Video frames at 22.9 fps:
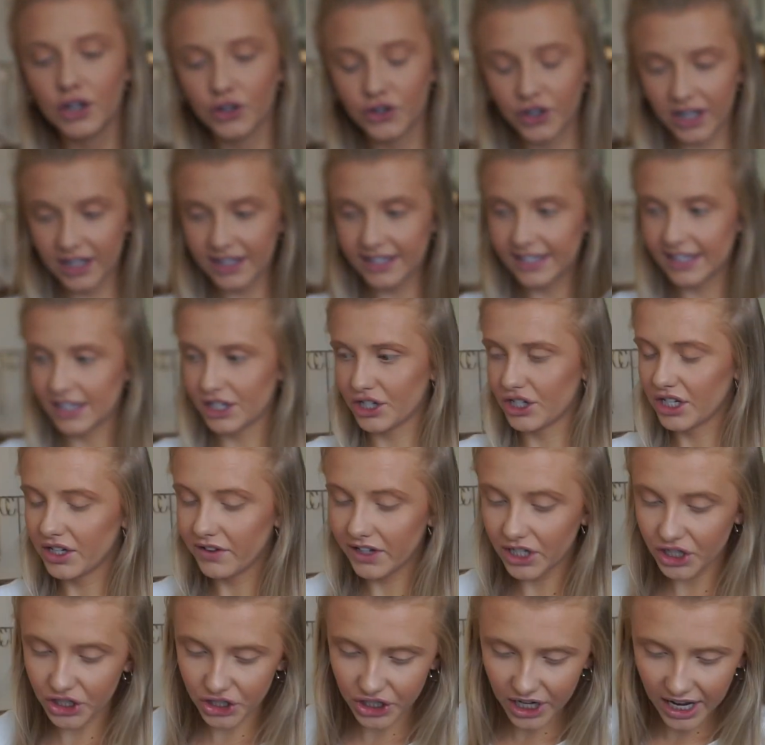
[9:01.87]

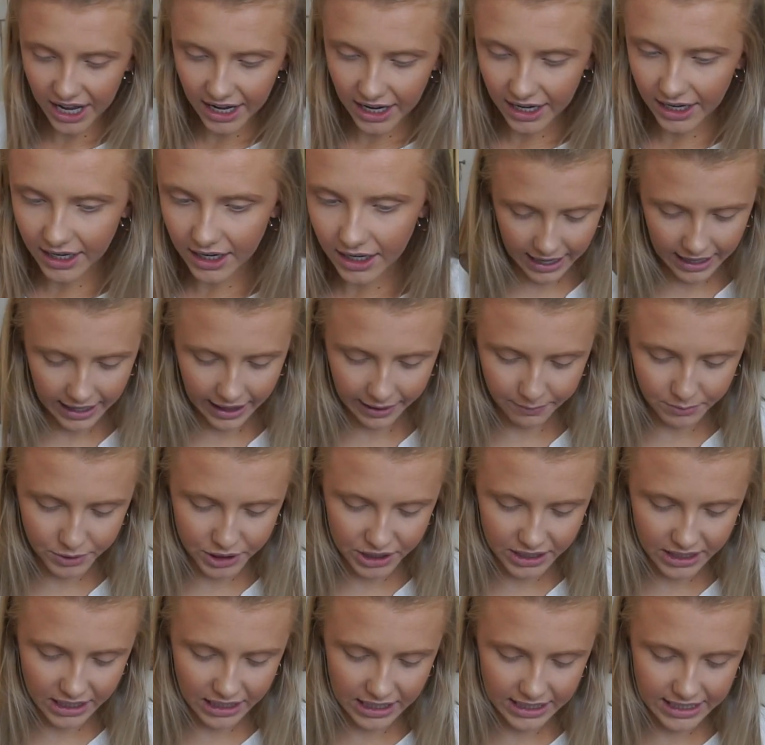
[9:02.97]
transition shade, and I'm
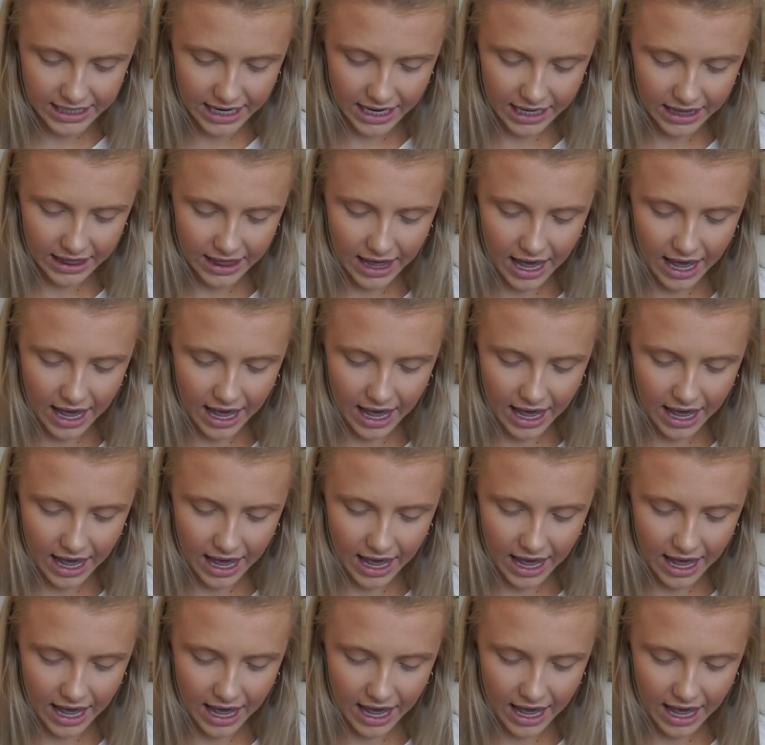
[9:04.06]
just gonna take